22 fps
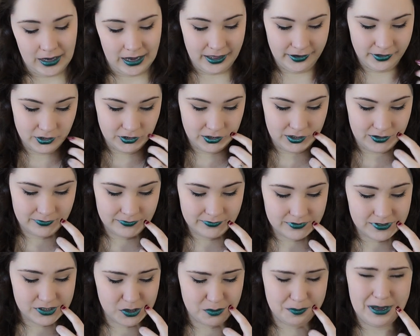I don't know.
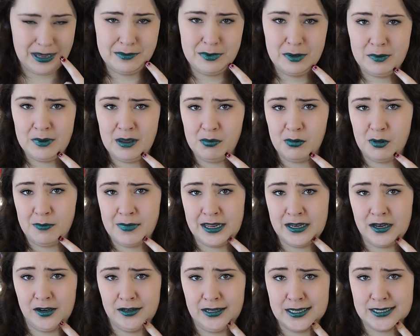So maybe people
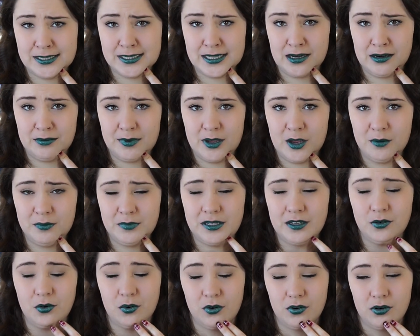might not guess that about
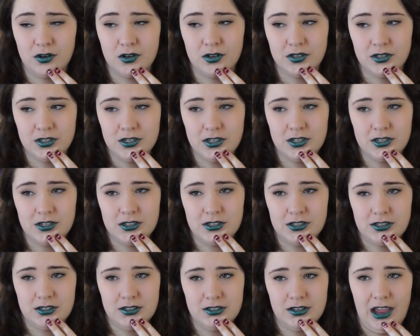me or
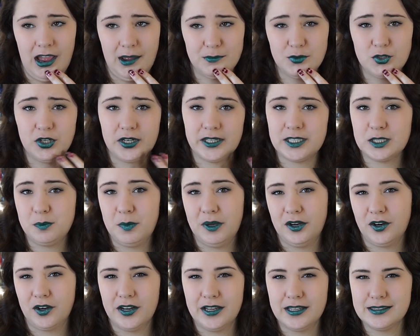I'm
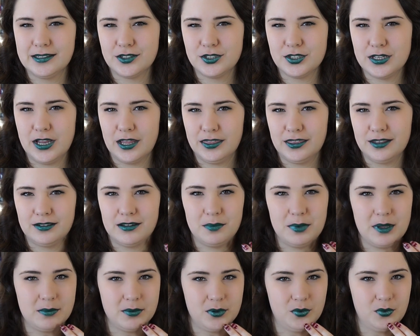transparent and there's nothing
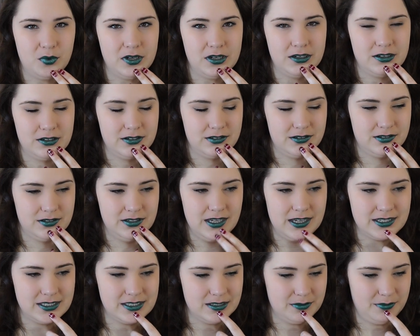that people wouldn't
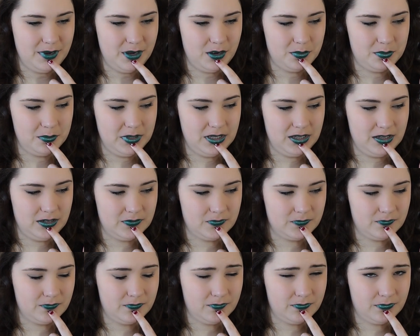guess about me.
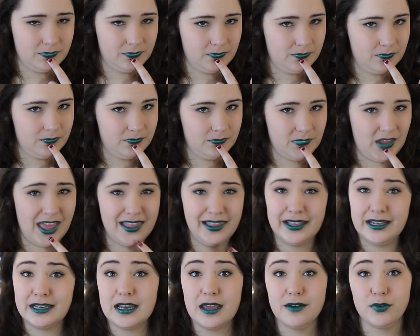I
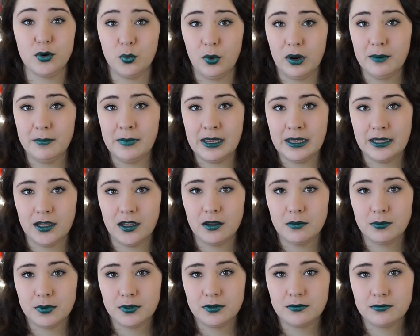like never wear
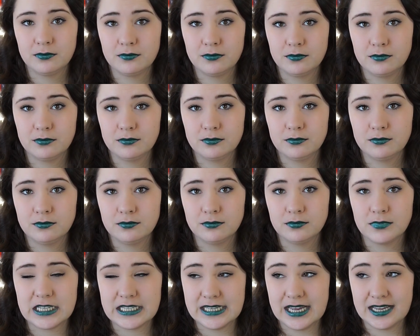makeup.
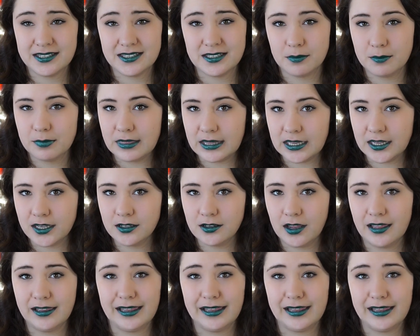Is that something?